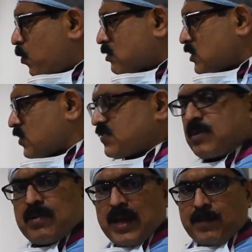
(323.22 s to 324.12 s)
portion of
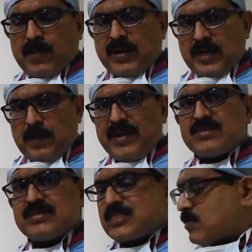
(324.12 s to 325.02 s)
the black part. It
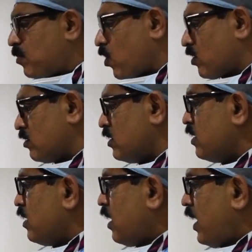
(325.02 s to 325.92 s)
means there is a block.
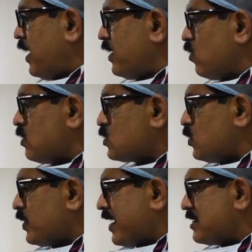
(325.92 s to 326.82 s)
And
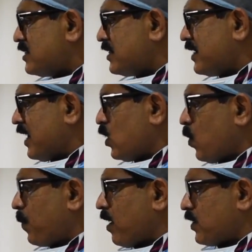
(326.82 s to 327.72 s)
also you can see that the
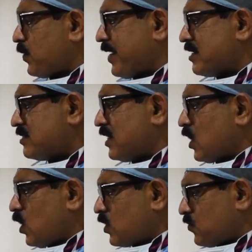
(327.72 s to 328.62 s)
yellow part, you can see a
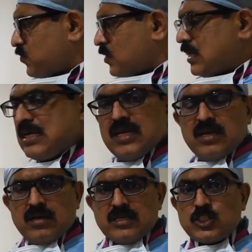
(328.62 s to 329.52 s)
lot of
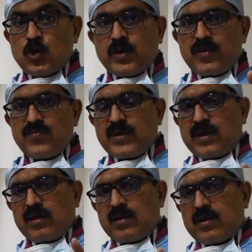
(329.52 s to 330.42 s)

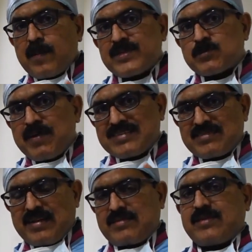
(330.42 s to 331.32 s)
geographical
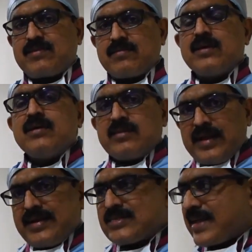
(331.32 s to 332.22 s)
mismatch like thing.
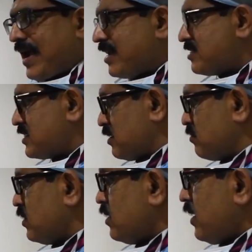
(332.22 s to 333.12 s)
That is
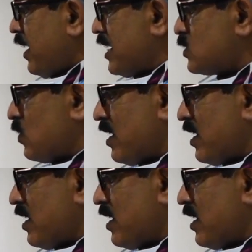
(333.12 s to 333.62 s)
calcium, as